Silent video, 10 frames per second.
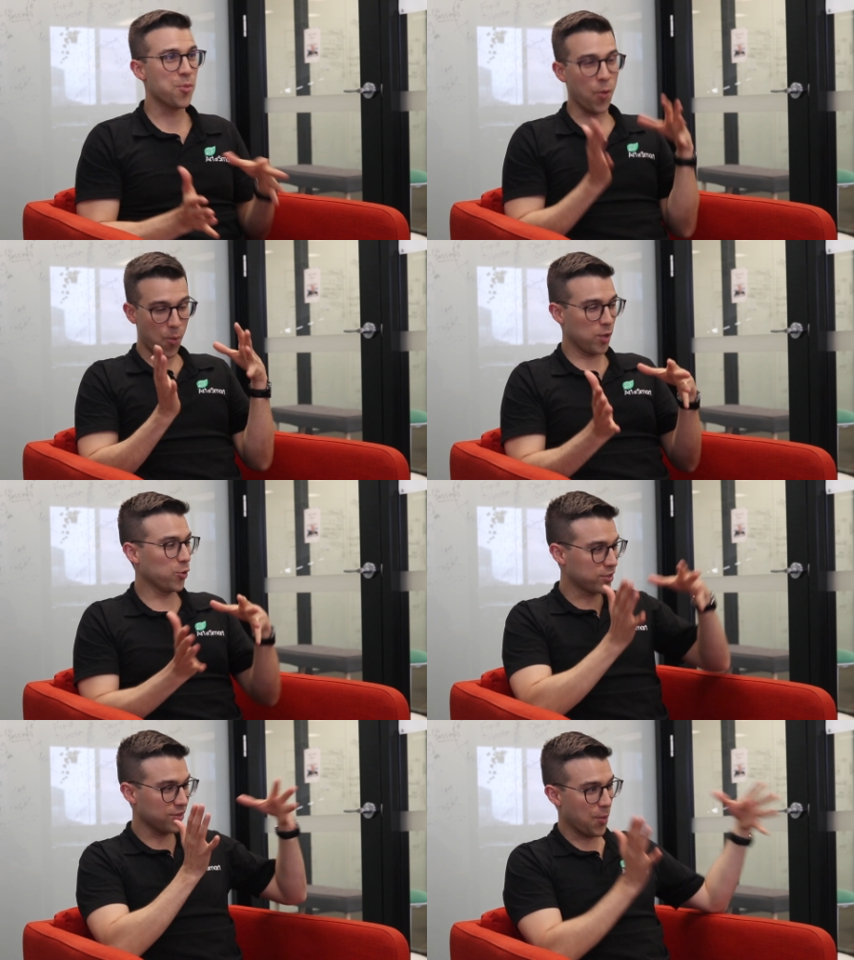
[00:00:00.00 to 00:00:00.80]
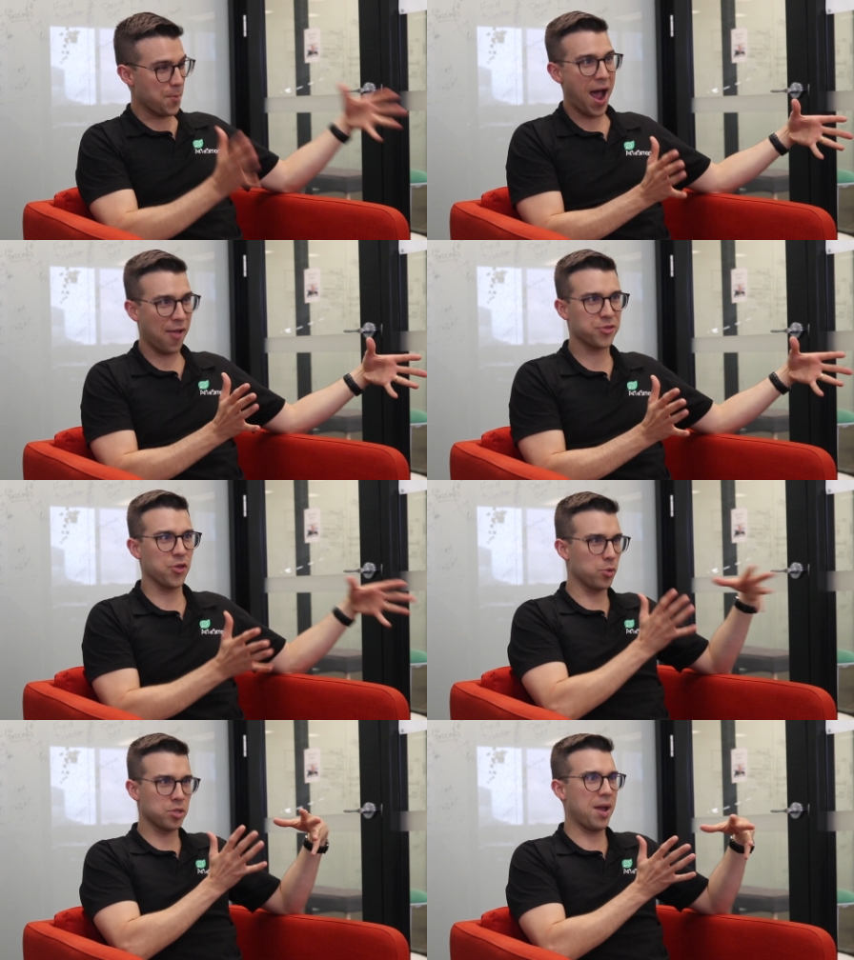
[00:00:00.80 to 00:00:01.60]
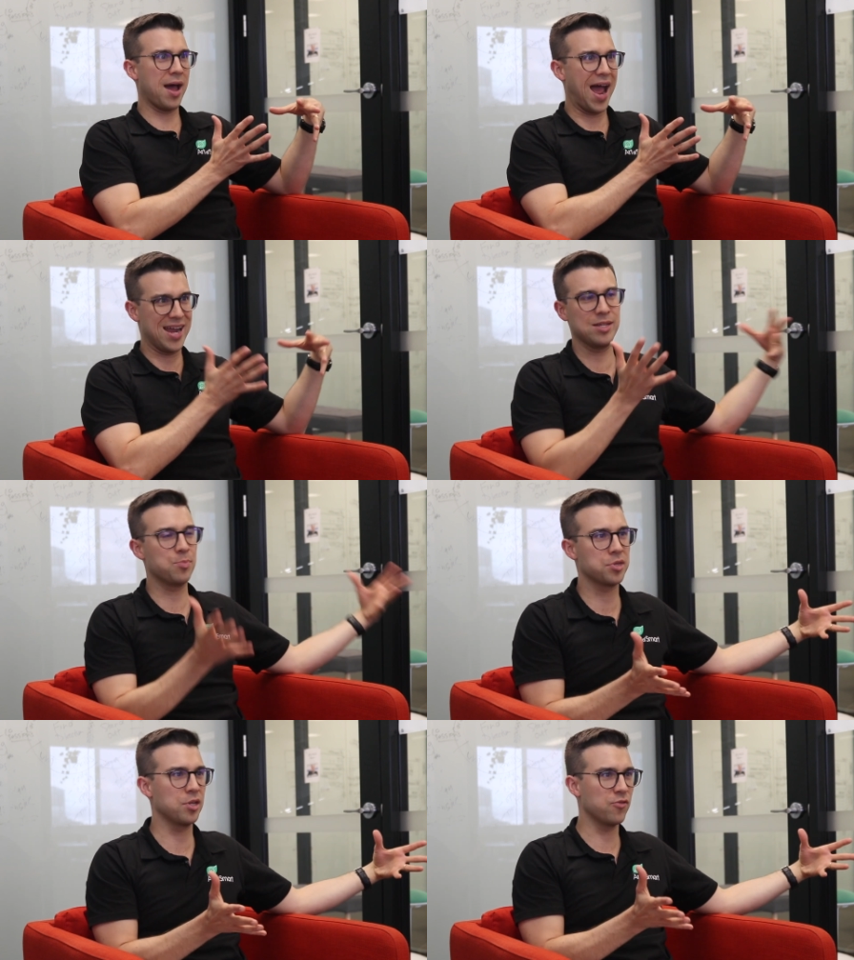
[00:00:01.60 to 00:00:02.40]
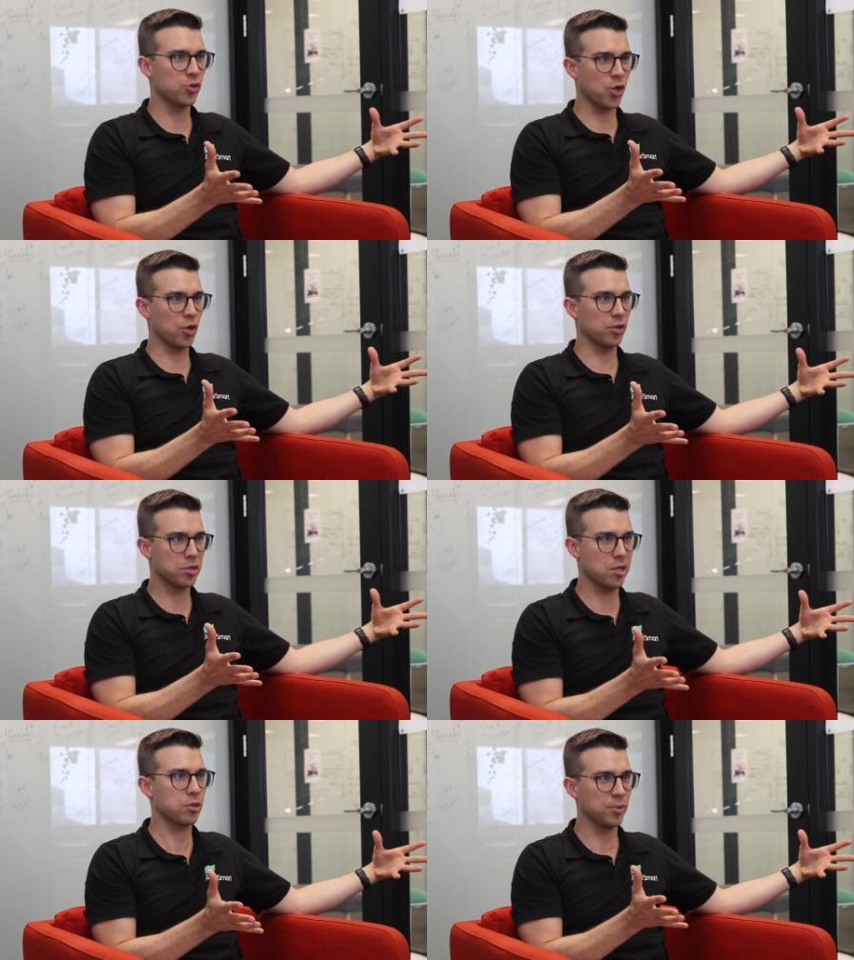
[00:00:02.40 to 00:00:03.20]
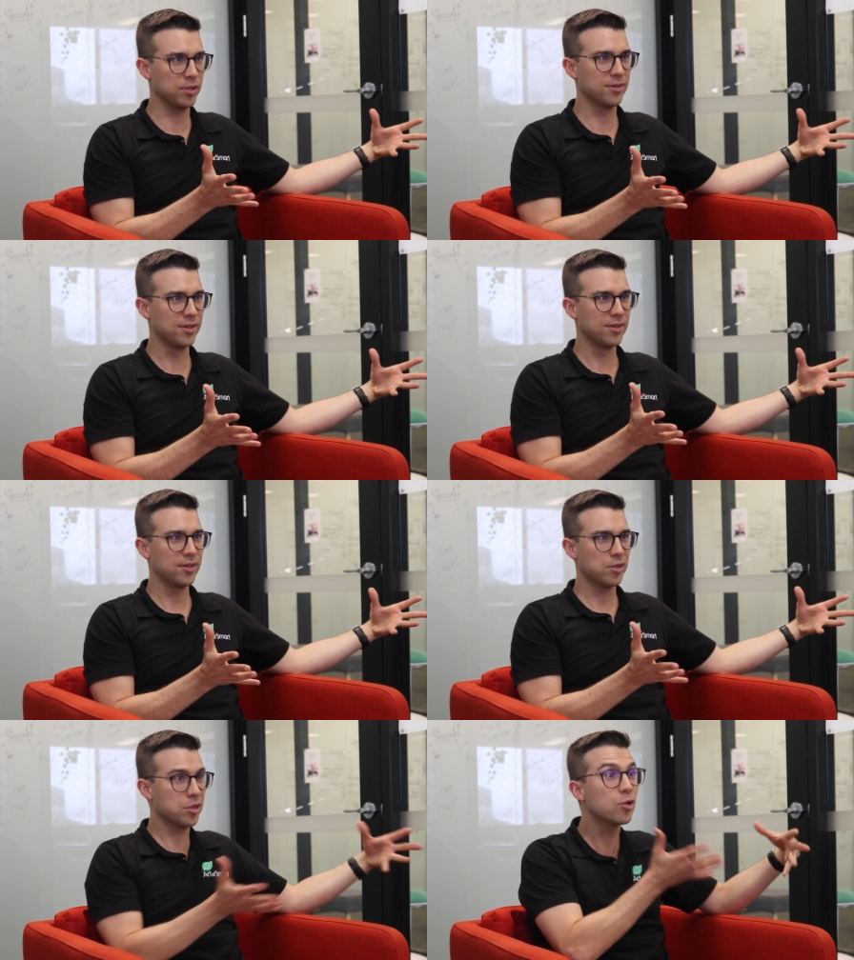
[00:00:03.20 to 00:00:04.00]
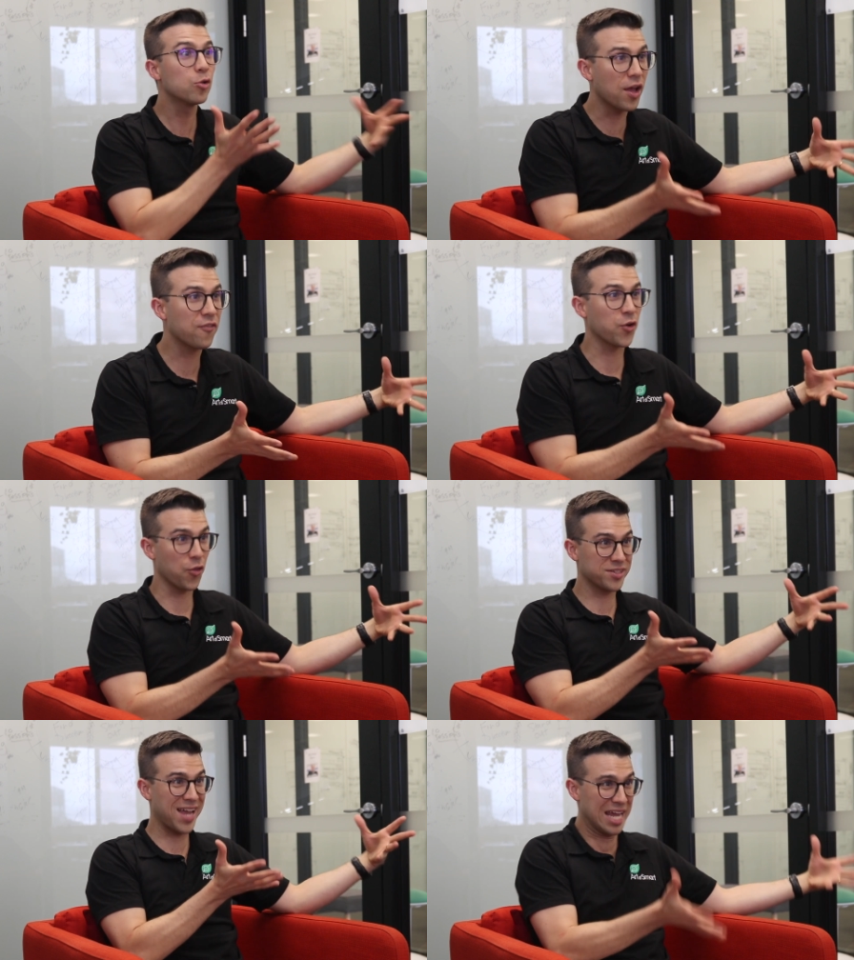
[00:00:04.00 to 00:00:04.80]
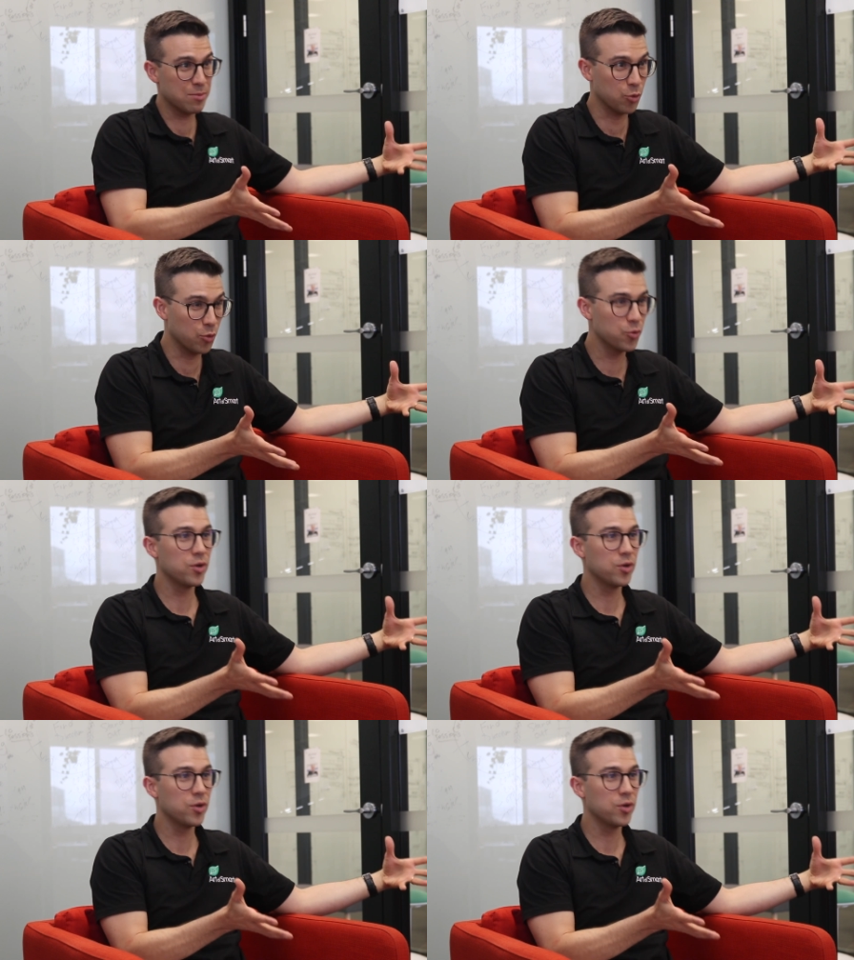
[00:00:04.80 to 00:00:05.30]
But when we looked at the math, there was about 80% of your total assessment still left on the table,